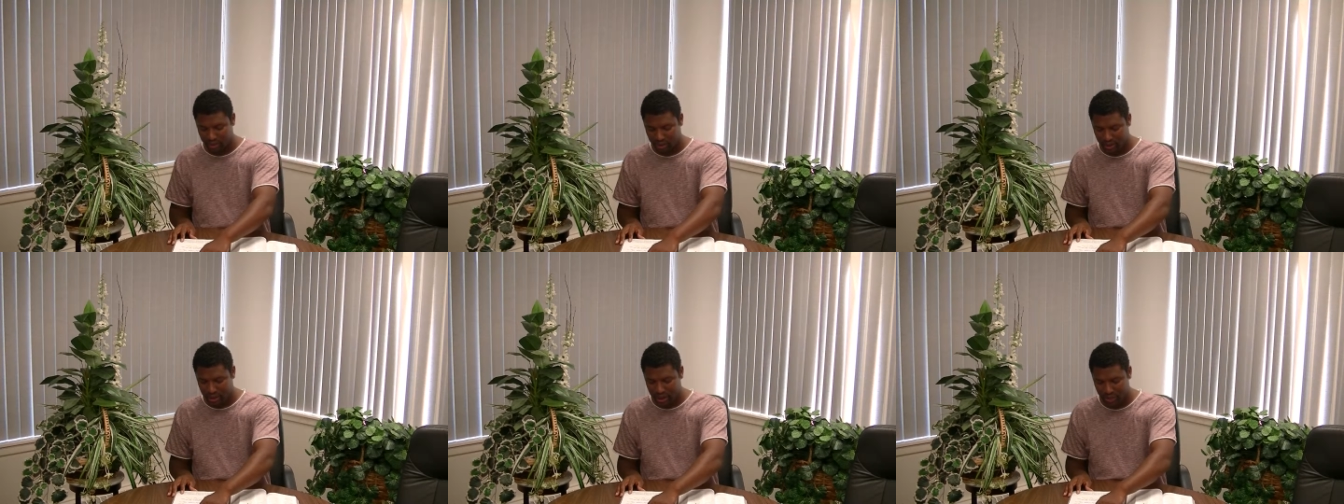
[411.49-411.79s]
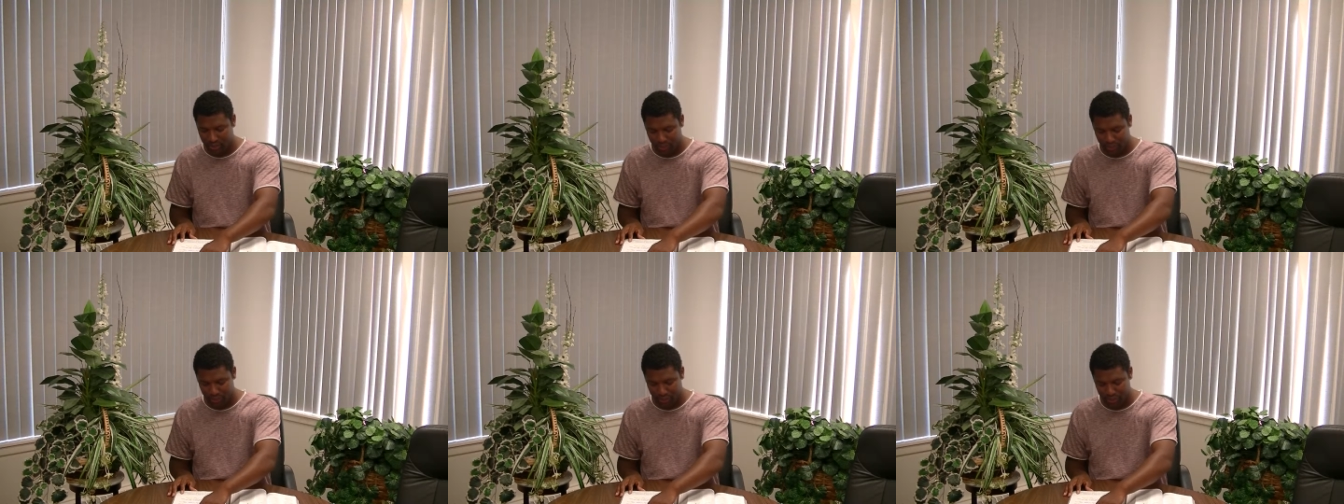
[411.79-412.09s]

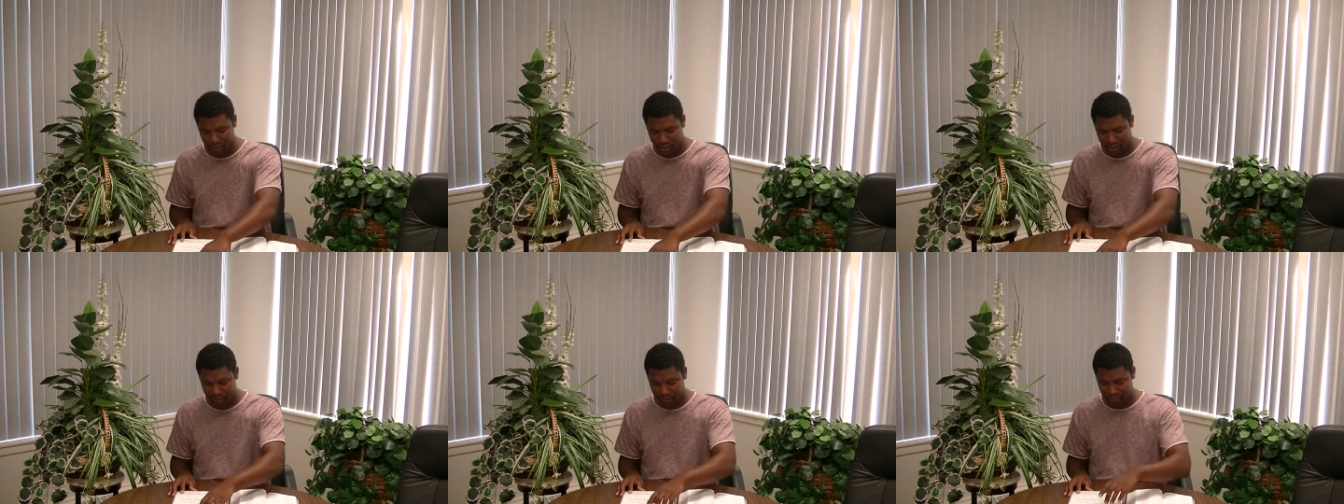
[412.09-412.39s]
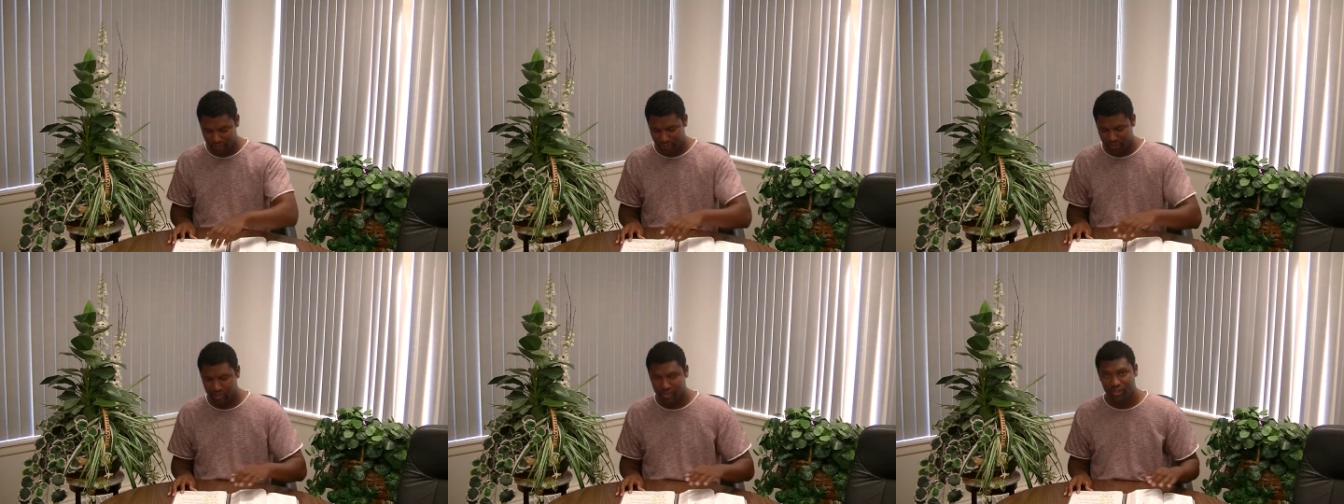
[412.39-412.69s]
come through
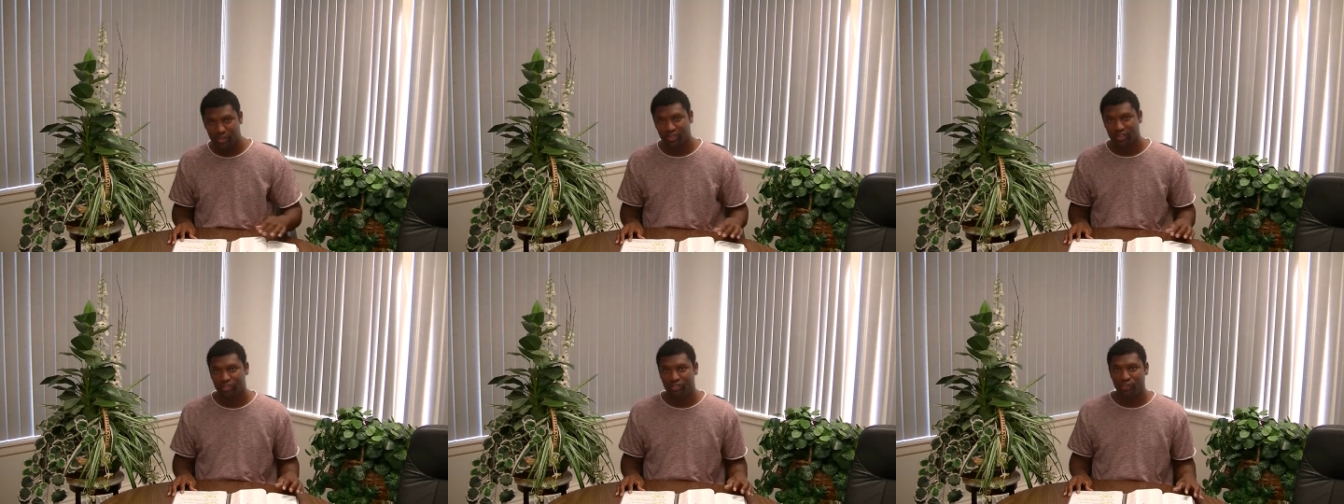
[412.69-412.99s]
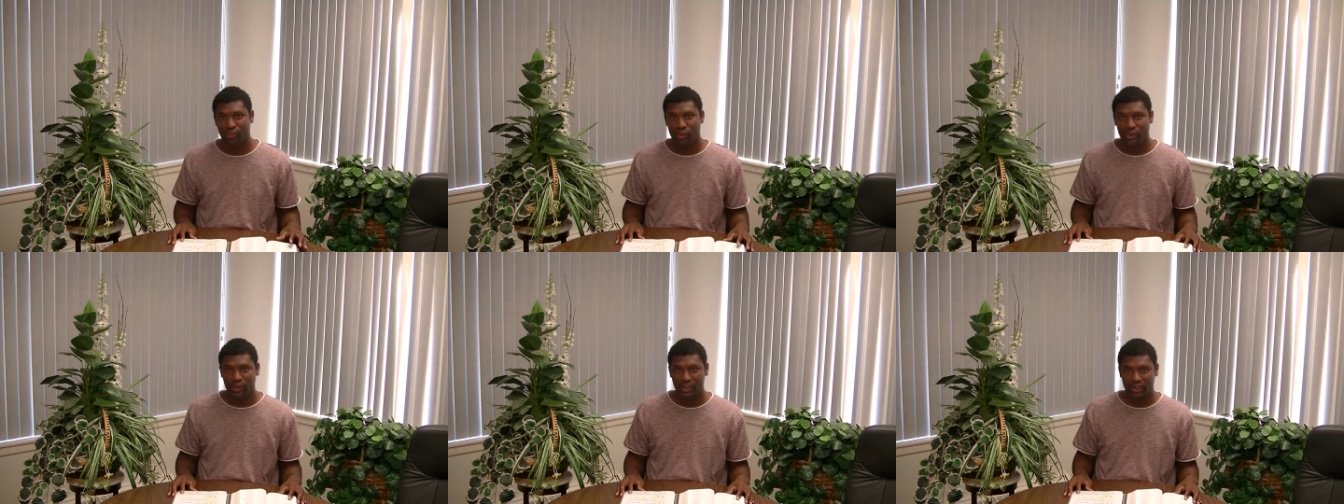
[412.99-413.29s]

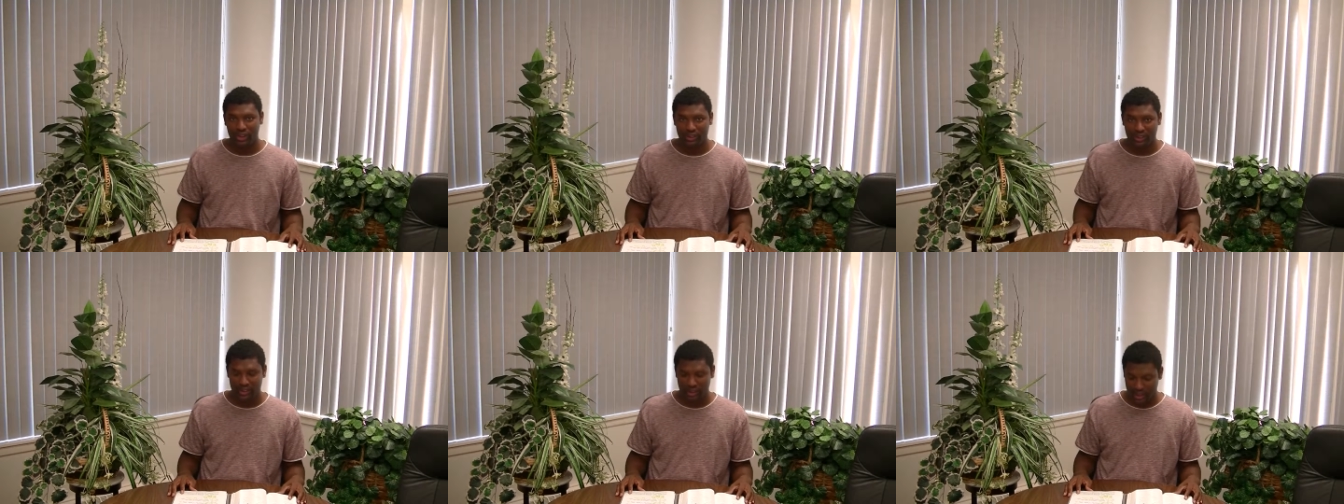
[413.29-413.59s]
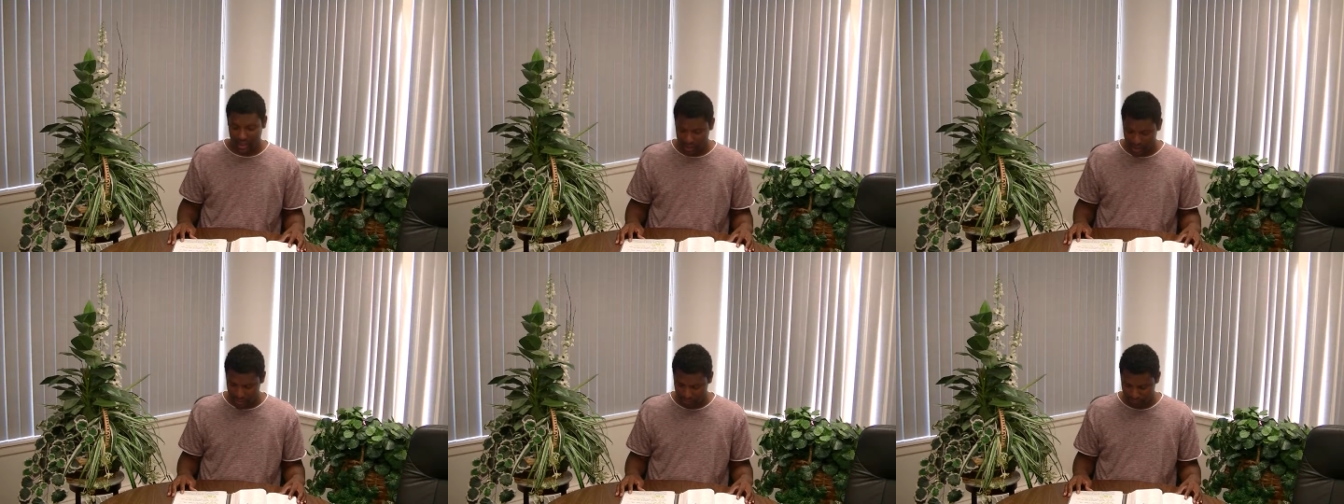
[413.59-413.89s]
for you
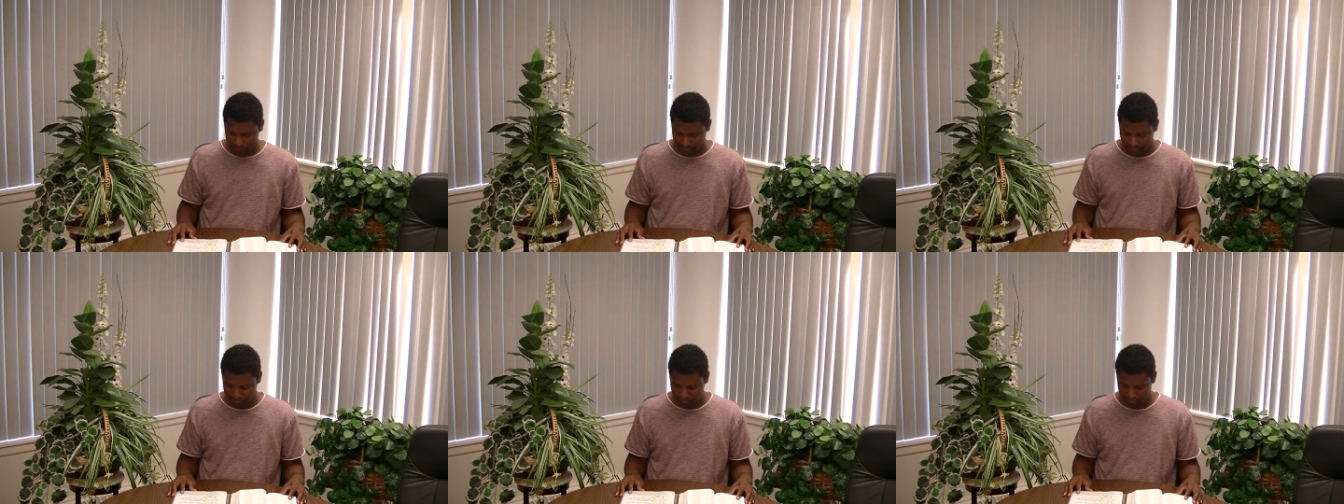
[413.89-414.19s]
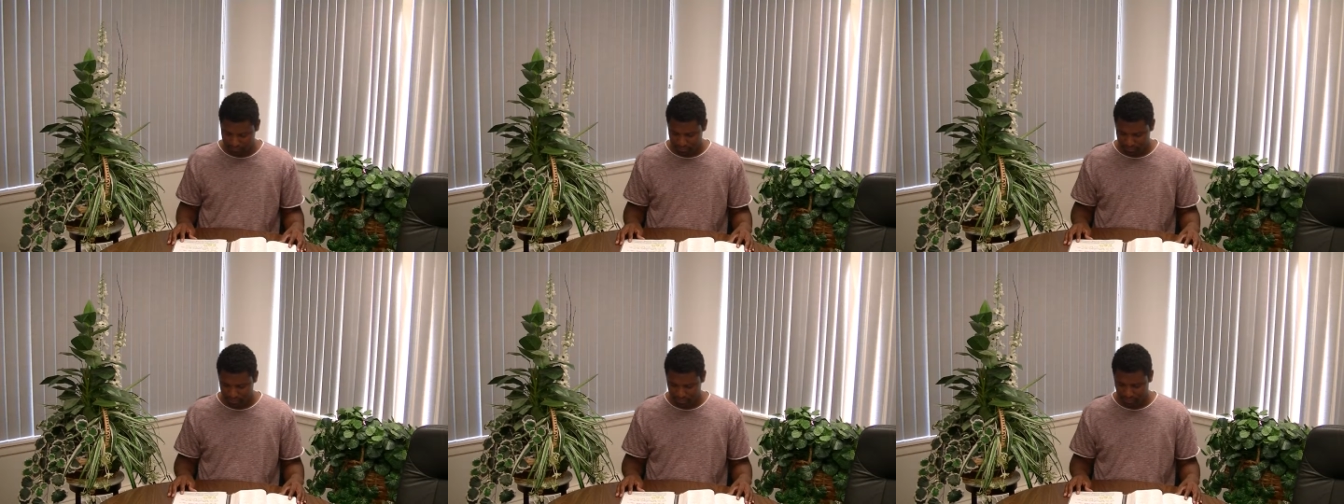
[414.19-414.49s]
today.
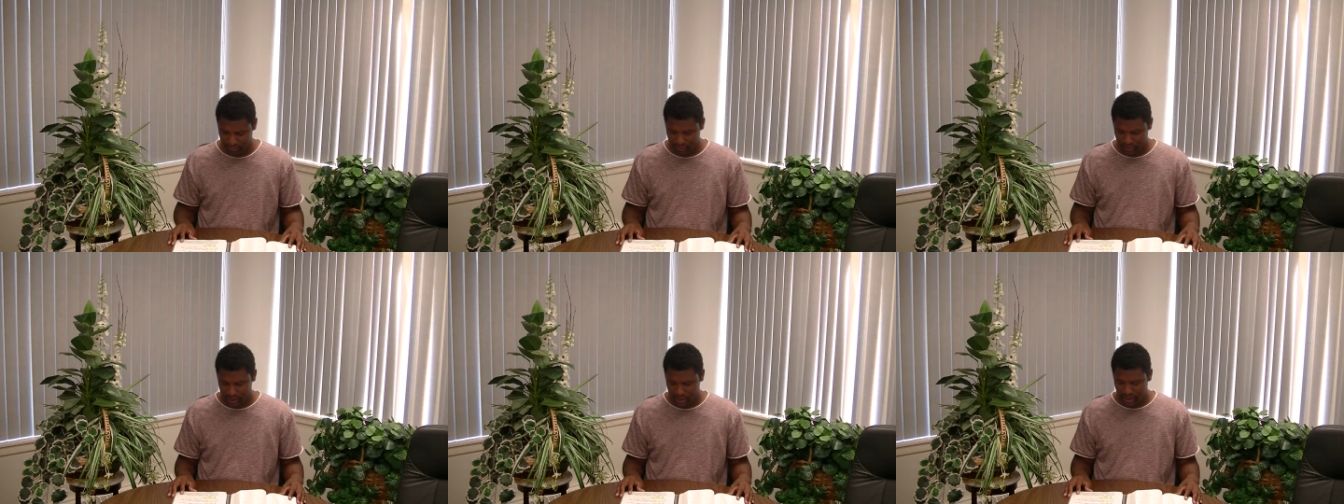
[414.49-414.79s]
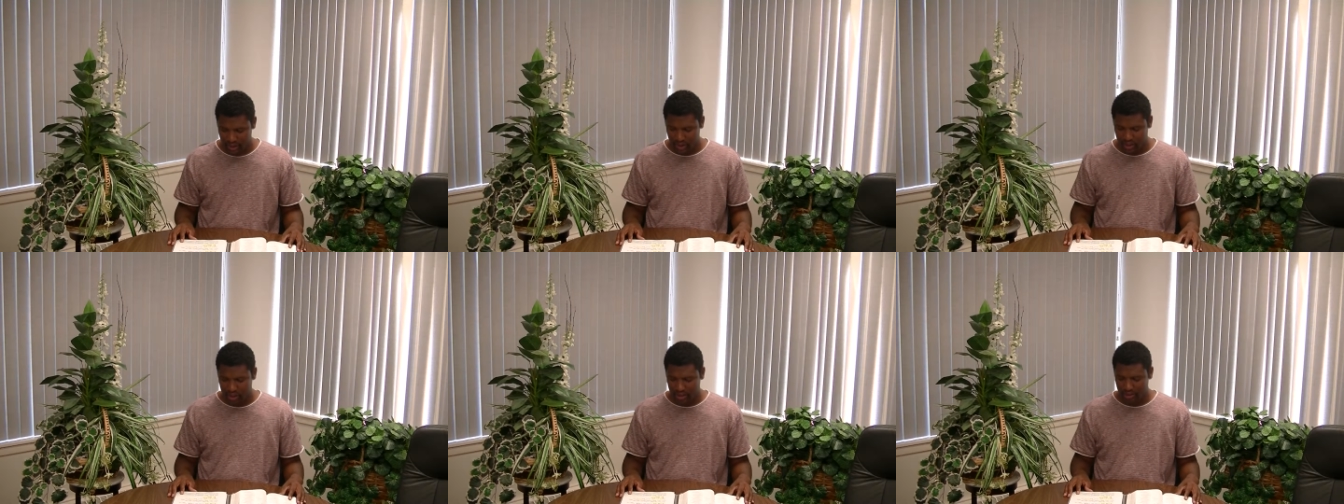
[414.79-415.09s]

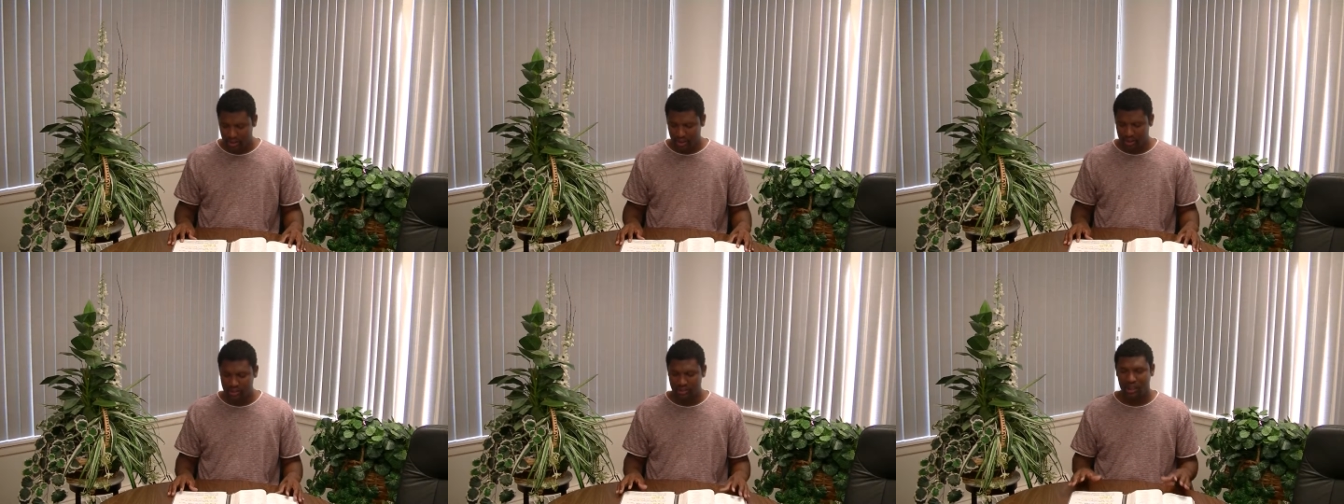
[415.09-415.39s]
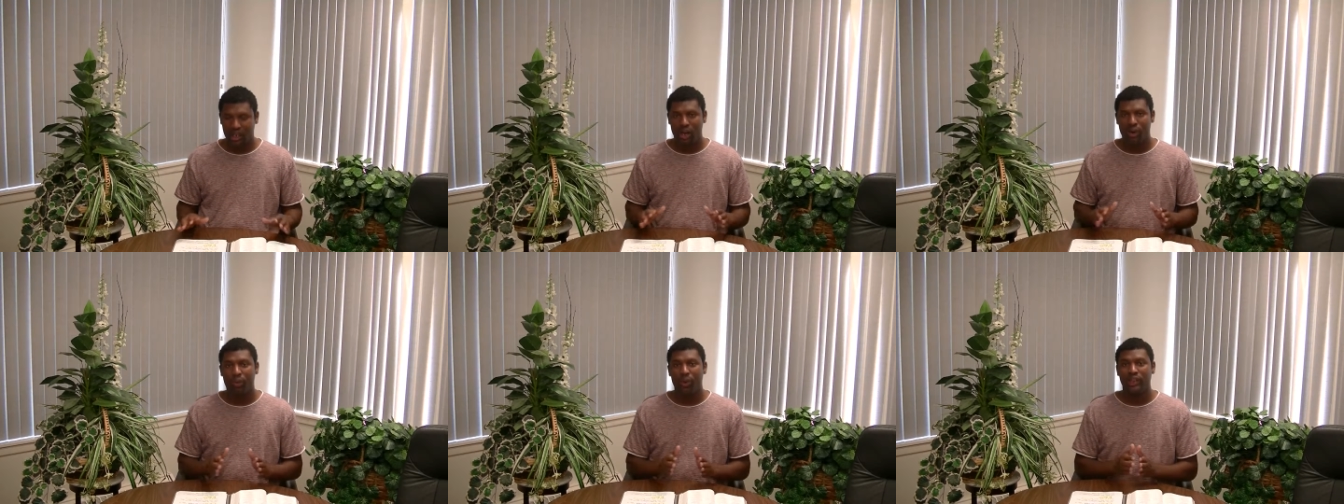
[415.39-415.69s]
There is
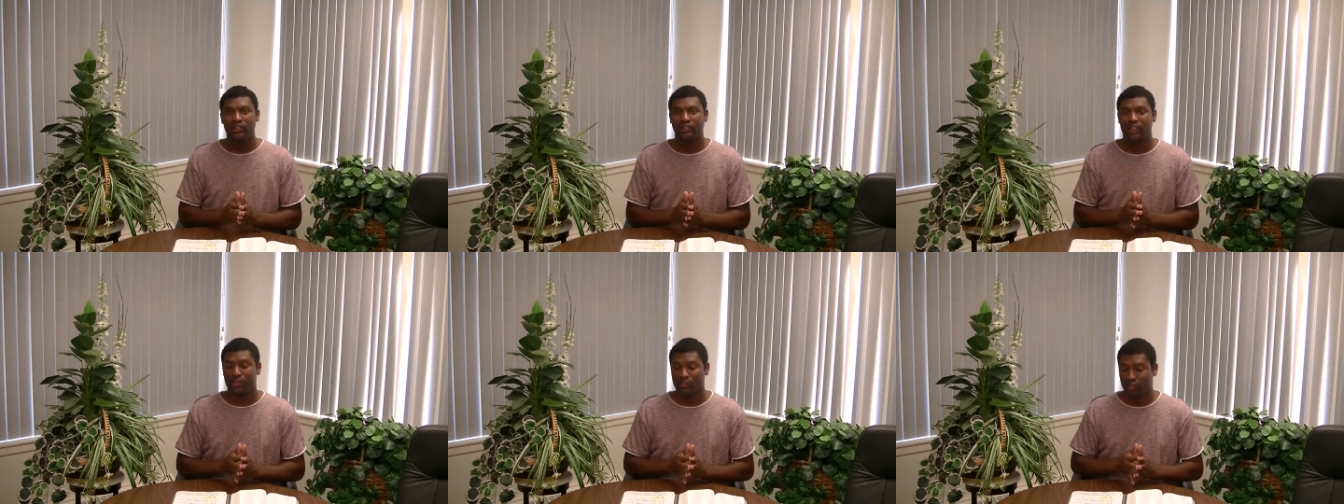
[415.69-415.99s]
always a